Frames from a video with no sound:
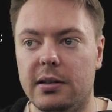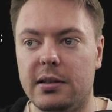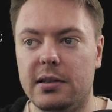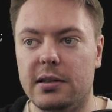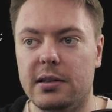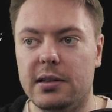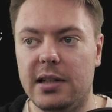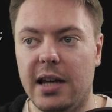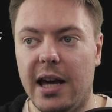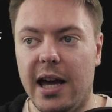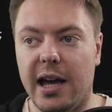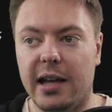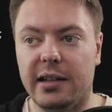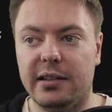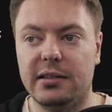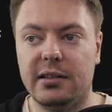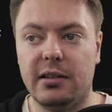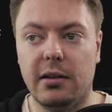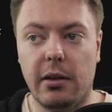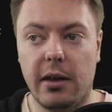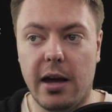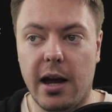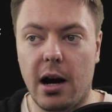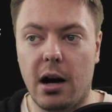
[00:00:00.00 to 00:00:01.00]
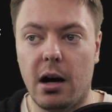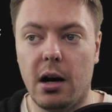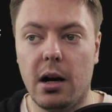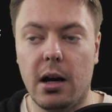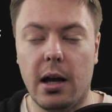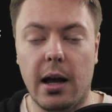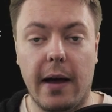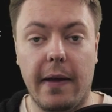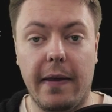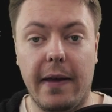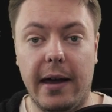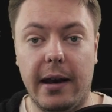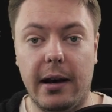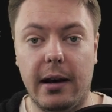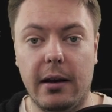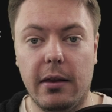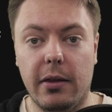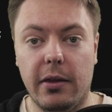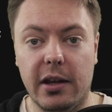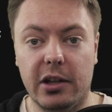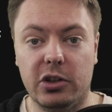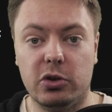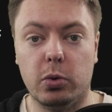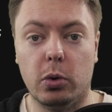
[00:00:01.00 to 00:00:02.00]
test there, and then
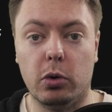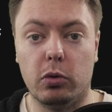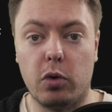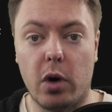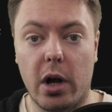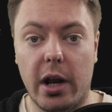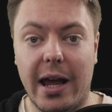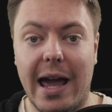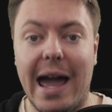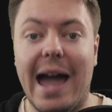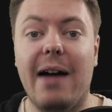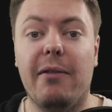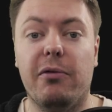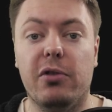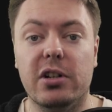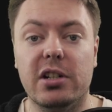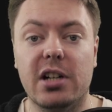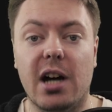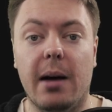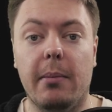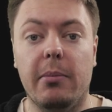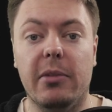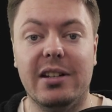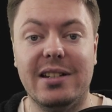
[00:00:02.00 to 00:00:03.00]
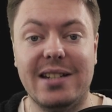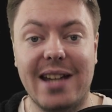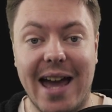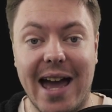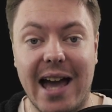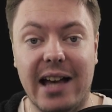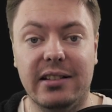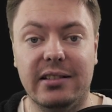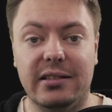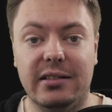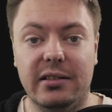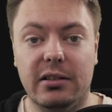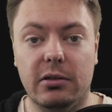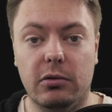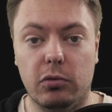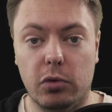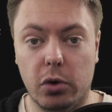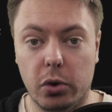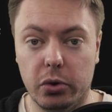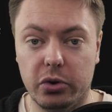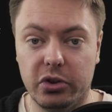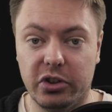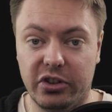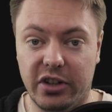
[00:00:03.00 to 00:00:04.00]
this will run it every time the test
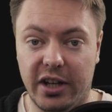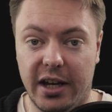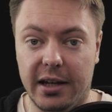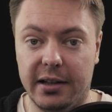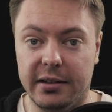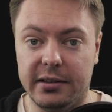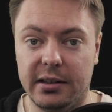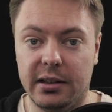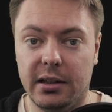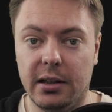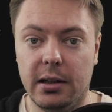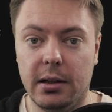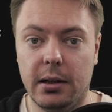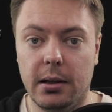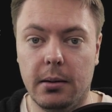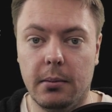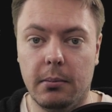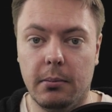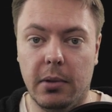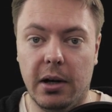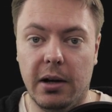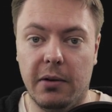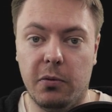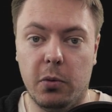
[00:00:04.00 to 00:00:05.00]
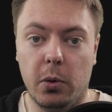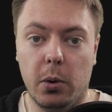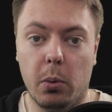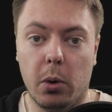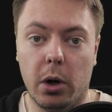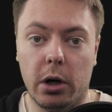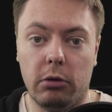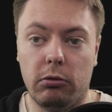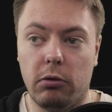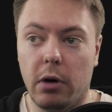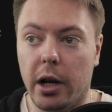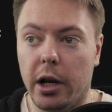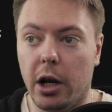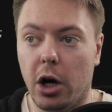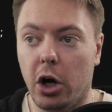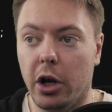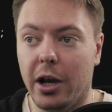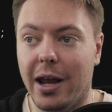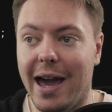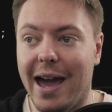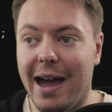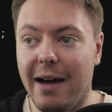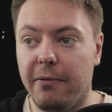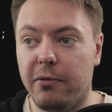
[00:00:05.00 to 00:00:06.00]
route is hit. But if we want to run it on
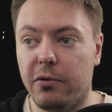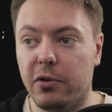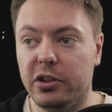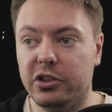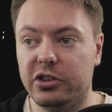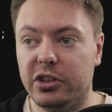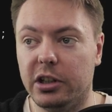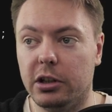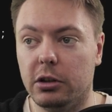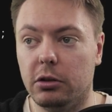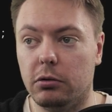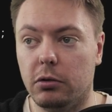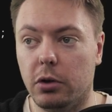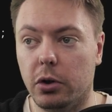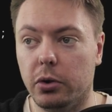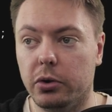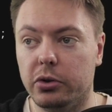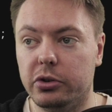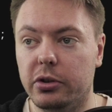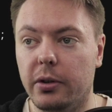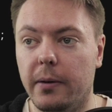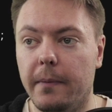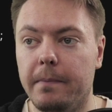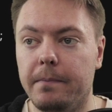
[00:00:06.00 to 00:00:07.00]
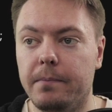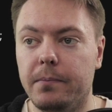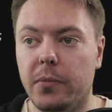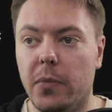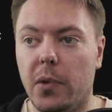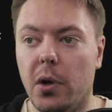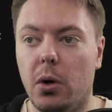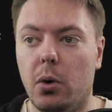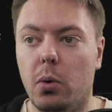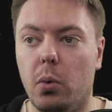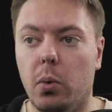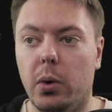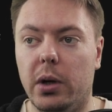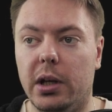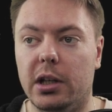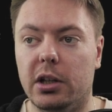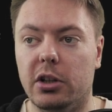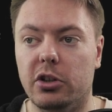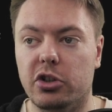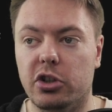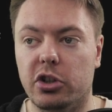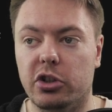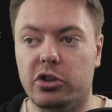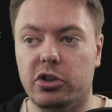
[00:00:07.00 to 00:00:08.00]
every single route, we can
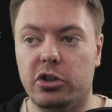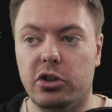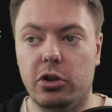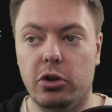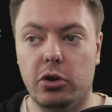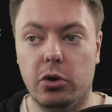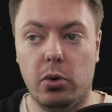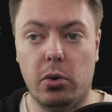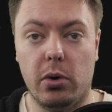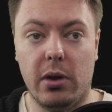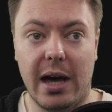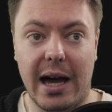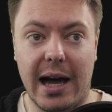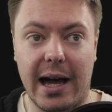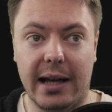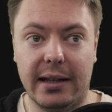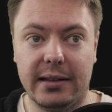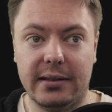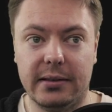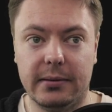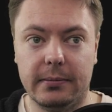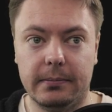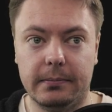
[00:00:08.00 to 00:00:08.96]
just do that.